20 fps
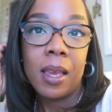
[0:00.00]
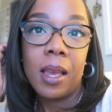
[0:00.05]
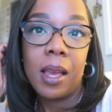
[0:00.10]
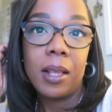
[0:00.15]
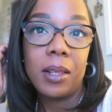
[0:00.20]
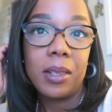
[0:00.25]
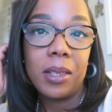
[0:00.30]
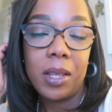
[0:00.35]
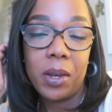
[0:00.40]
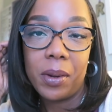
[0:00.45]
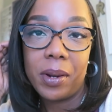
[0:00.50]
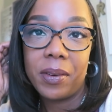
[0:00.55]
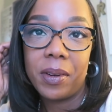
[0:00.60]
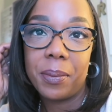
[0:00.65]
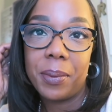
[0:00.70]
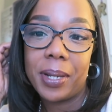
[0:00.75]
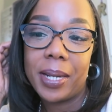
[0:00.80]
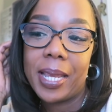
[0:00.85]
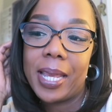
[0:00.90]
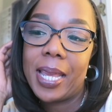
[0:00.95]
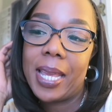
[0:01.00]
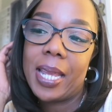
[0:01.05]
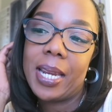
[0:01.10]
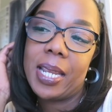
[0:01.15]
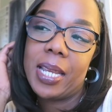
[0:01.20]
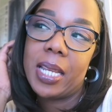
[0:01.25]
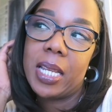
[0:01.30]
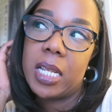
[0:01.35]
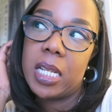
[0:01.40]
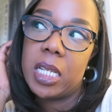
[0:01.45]
Hello everybody, it
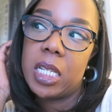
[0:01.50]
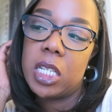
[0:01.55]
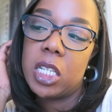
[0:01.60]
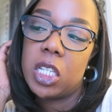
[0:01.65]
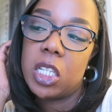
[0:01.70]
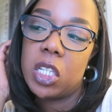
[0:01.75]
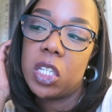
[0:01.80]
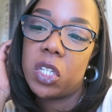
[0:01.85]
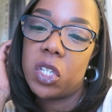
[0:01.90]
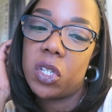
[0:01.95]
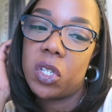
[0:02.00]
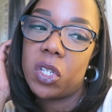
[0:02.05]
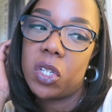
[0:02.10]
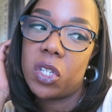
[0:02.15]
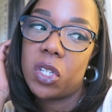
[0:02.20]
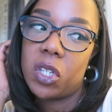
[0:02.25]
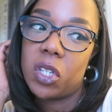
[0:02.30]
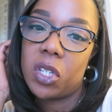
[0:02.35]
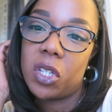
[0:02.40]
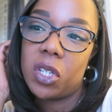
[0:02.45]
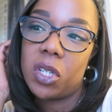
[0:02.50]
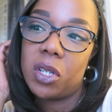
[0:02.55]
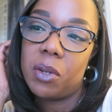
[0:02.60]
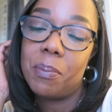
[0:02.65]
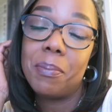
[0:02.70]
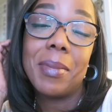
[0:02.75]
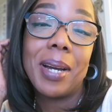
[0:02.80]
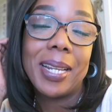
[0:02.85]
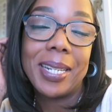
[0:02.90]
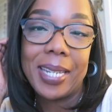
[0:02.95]
is
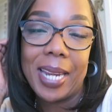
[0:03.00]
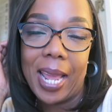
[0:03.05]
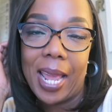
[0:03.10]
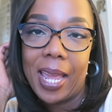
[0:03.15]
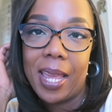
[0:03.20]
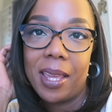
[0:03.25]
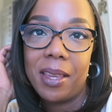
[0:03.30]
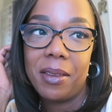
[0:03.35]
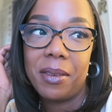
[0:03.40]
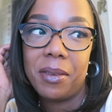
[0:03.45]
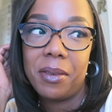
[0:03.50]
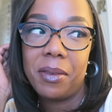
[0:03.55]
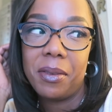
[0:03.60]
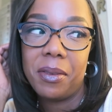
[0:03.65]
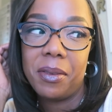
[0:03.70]
Monday,